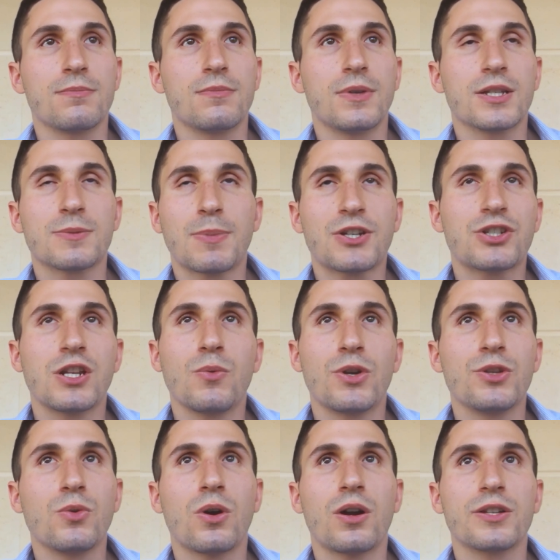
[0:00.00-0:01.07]
especially when
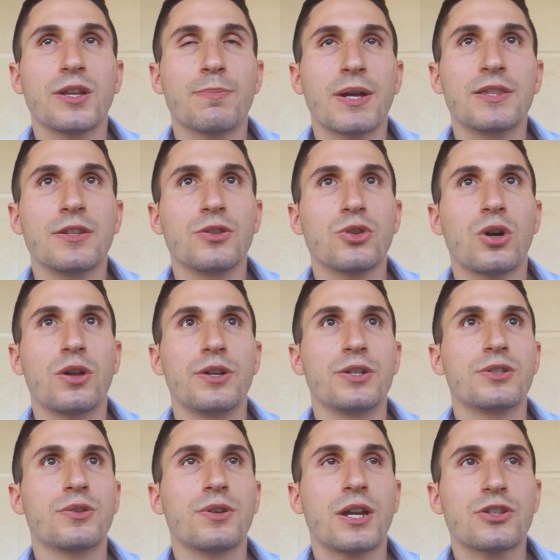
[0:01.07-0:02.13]
you are dependent on
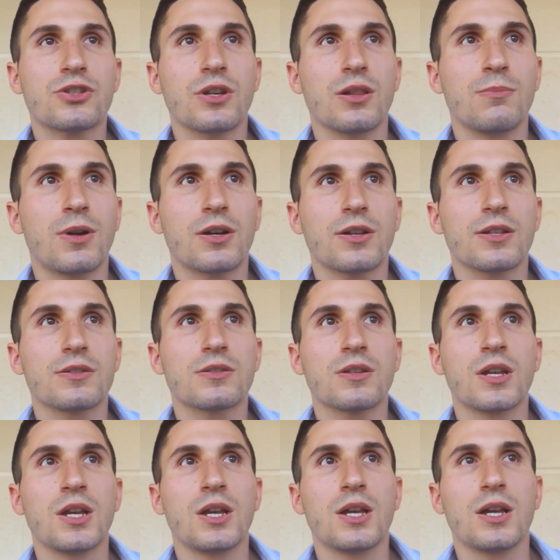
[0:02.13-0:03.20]
international markets.
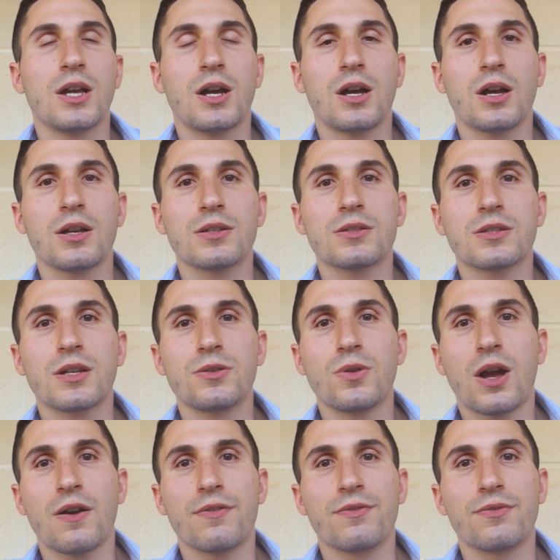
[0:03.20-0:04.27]
So you
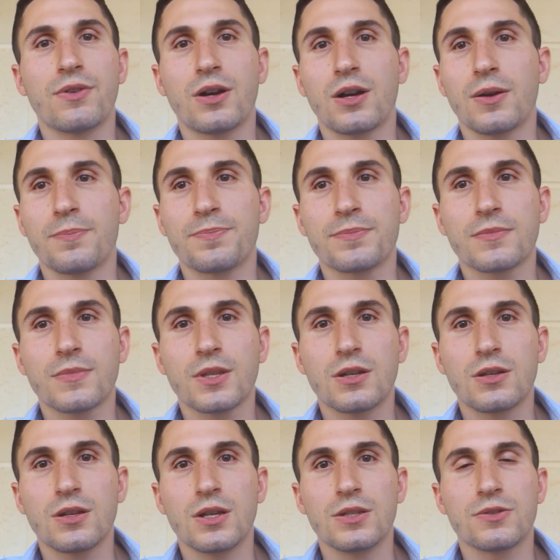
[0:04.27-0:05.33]
have
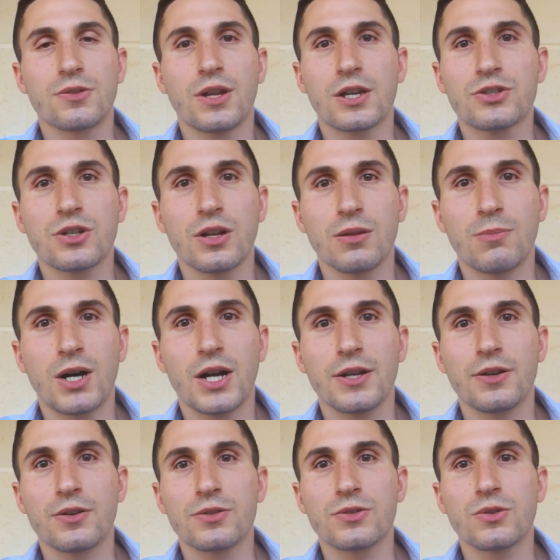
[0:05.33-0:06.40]
international
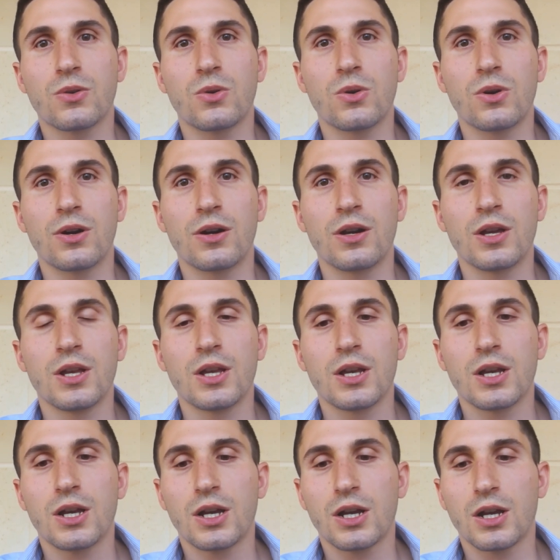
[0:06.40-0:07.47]
buyers, or
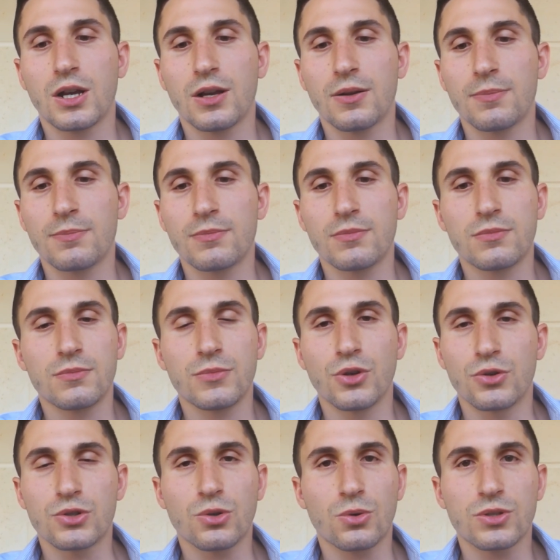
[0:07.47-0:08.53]

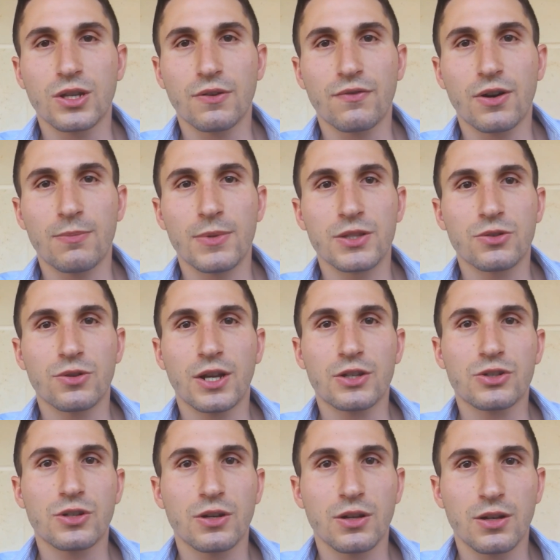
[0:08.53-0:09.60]
you're sourcing from
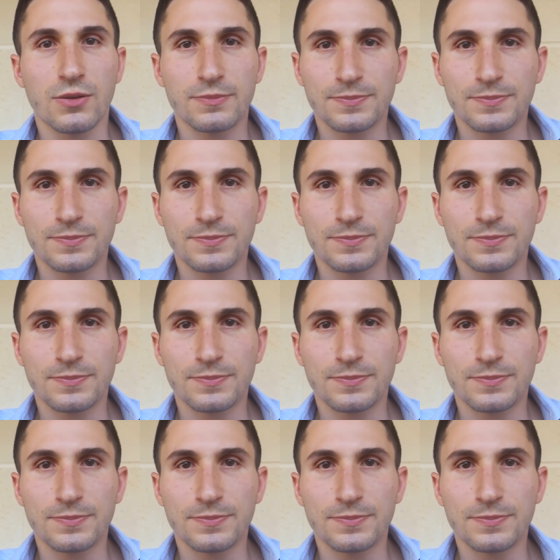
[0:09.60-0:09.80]
international